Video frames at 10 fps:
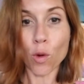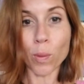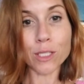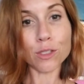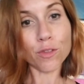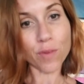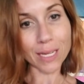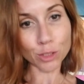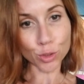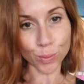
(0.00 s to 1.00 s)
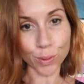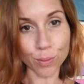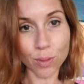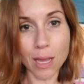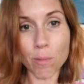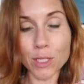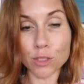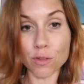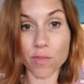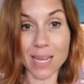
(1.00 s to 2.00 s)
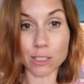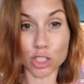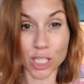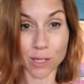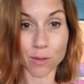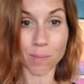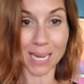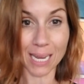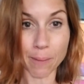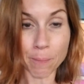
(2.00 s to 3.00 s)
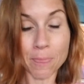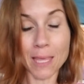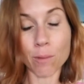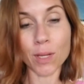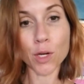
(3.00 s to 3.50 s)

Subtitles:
we do find truth and we do find shared meaning, and we